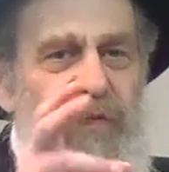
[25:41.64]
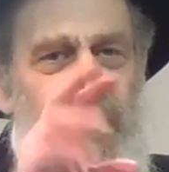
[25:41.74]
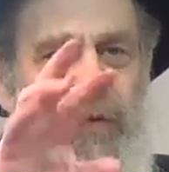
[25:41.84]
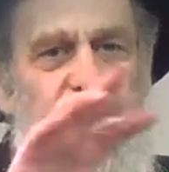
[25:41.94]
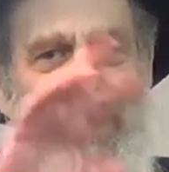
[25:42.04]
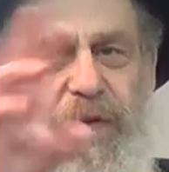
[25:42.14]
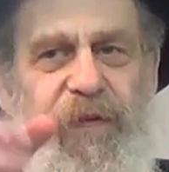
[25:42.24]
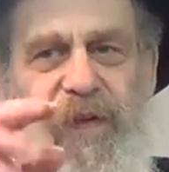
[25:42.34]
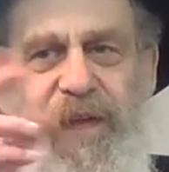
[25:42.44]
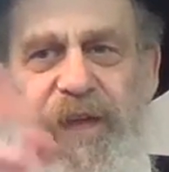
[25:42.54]

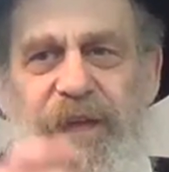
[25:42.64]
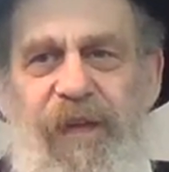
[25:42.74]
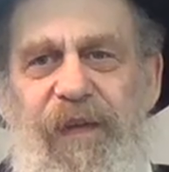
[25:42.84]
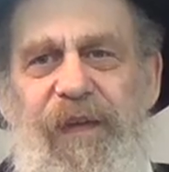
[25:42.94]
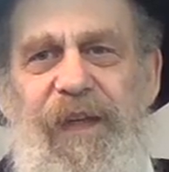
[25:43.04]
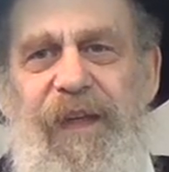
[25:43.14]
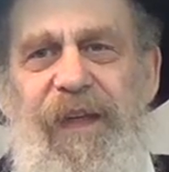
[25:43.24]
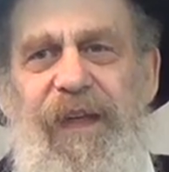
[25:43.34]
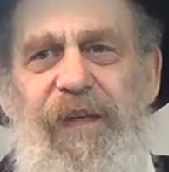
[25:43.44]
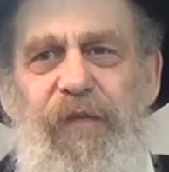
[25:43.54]
words and
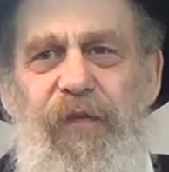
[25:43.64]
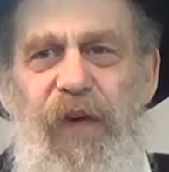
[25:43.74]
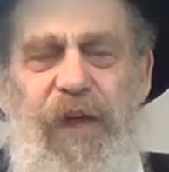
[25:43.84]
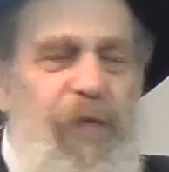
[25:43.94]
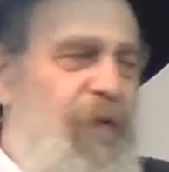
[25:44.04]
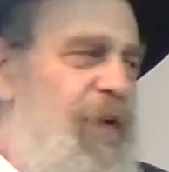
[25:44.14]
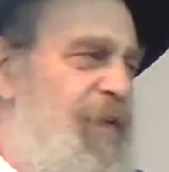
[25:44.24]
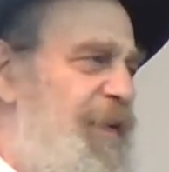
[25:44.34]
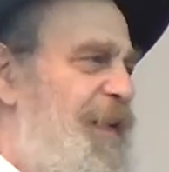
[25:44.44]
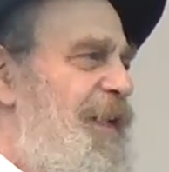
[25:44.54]
funny
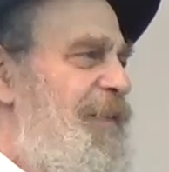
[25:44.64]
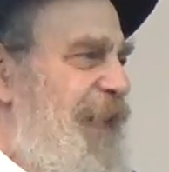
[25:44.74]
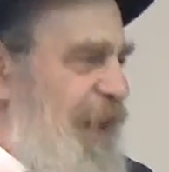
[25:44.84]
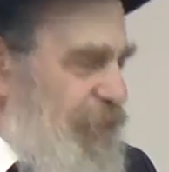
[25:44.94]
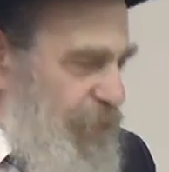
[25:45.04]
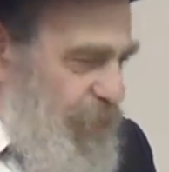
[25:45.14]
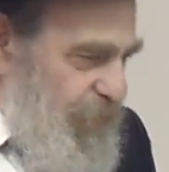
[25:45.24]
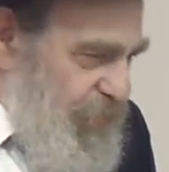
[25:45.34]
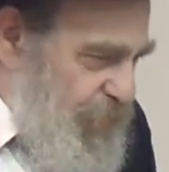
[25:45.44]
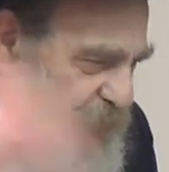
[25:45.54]
words, you have to
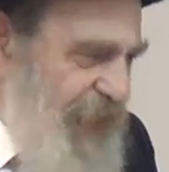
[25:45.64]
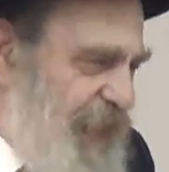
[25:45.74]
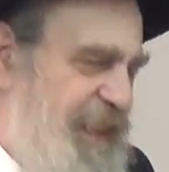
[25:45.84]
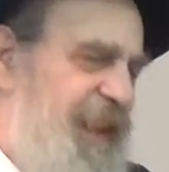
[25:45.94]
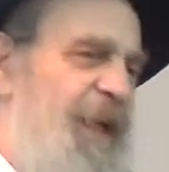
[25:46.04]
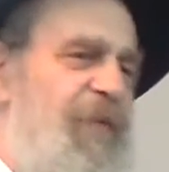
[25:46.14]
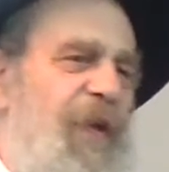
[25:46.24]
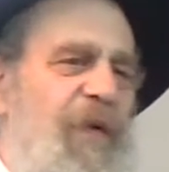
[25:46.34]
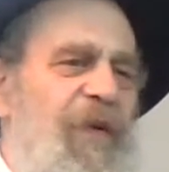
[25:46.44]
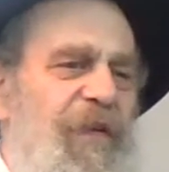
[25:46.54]
drill into him
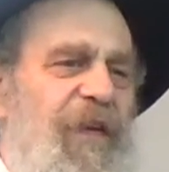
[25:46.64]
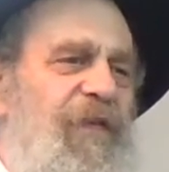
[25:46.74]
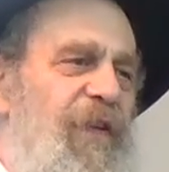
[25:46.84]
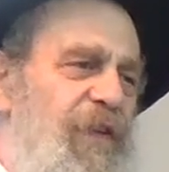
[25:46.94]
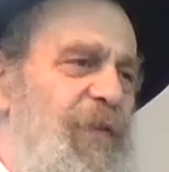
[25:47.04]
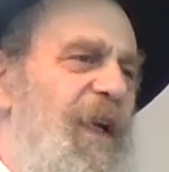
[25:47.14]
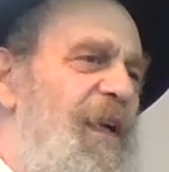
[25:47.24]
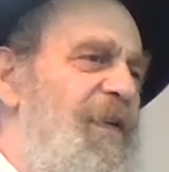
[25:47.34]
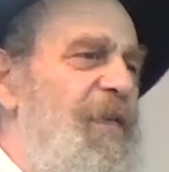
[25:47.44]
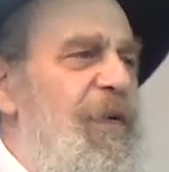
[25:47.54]
Torah Tziva and Shema
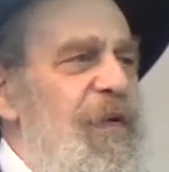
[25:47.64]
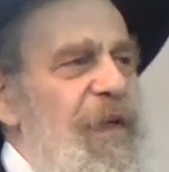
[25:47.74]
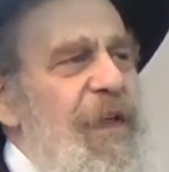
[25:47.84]
Yisrael.